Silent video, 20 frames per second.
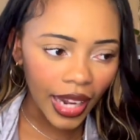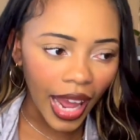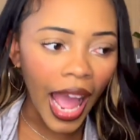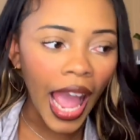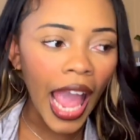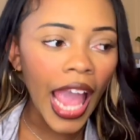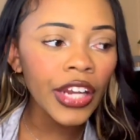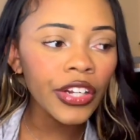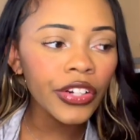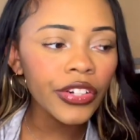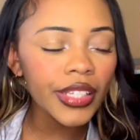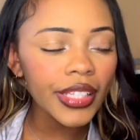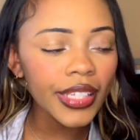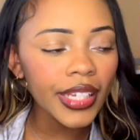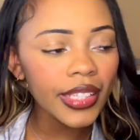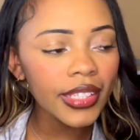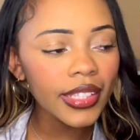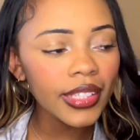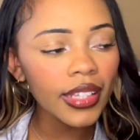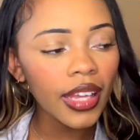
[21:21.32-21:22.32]
I
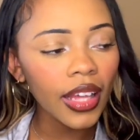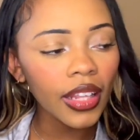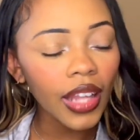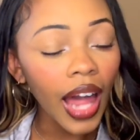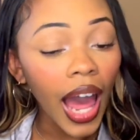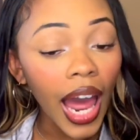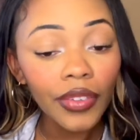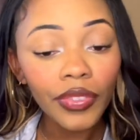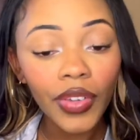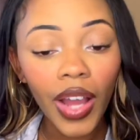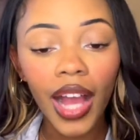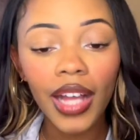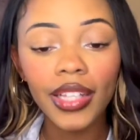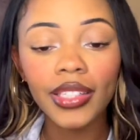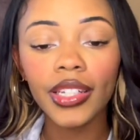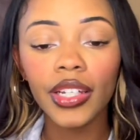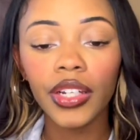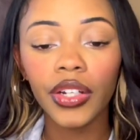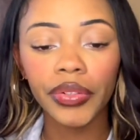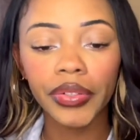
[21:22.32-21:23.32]
understand a lot of
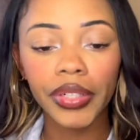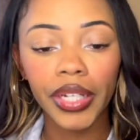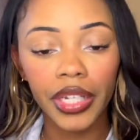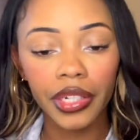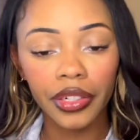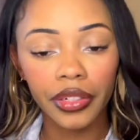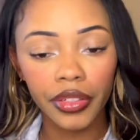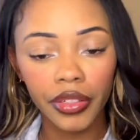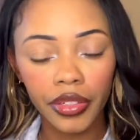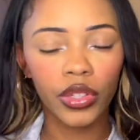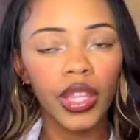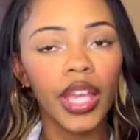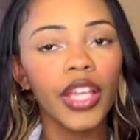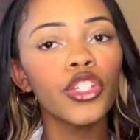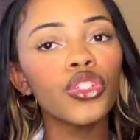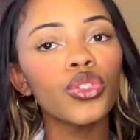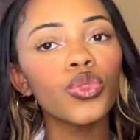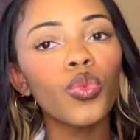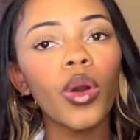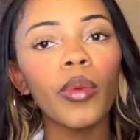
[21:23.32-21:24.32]
content creators, they
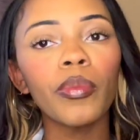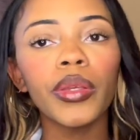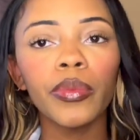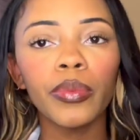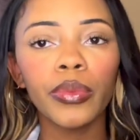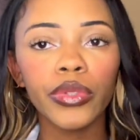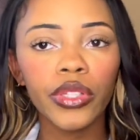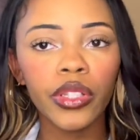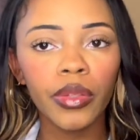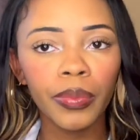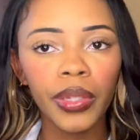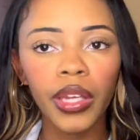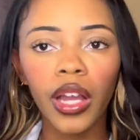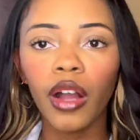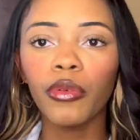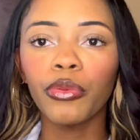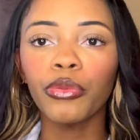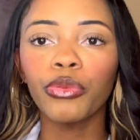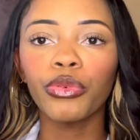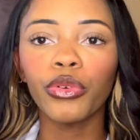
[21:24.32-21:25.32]
just want people to be
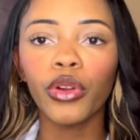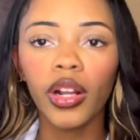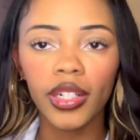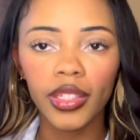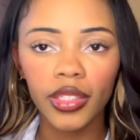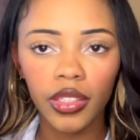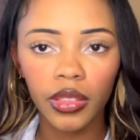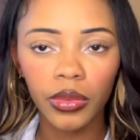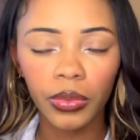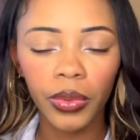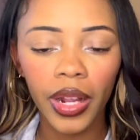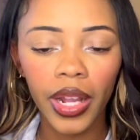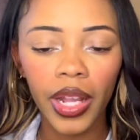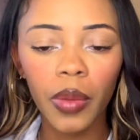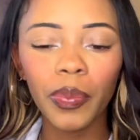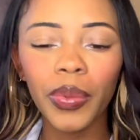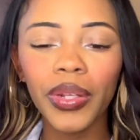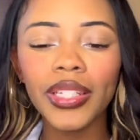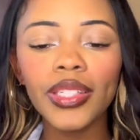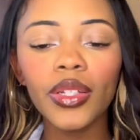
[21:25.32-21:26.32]
upfront, right?
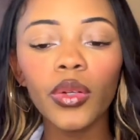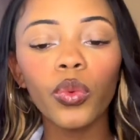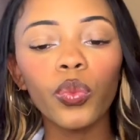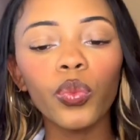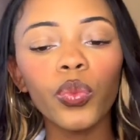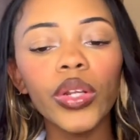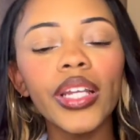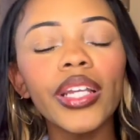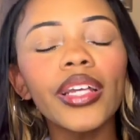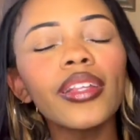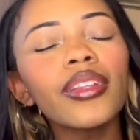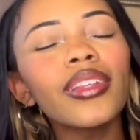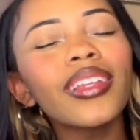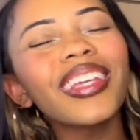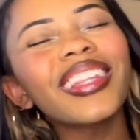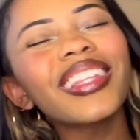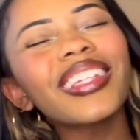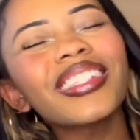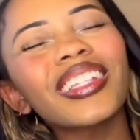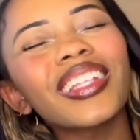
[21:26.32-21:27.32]
But is it really
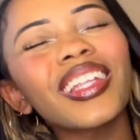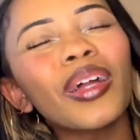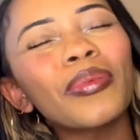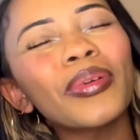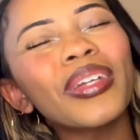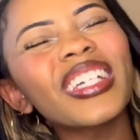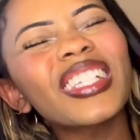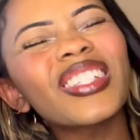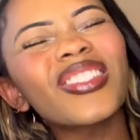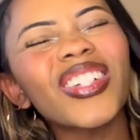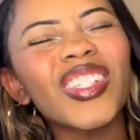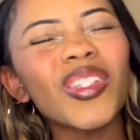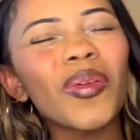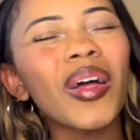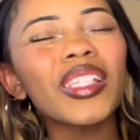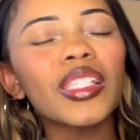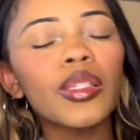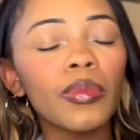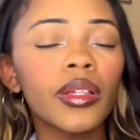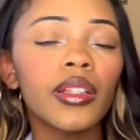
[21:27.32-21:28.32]
the celebrity's
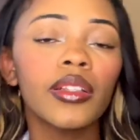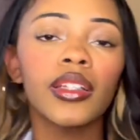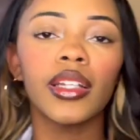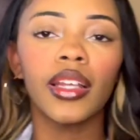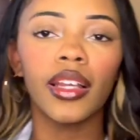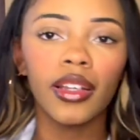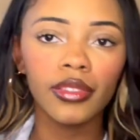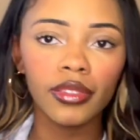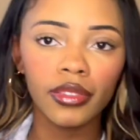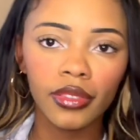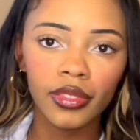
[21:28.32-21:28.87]
responsibility?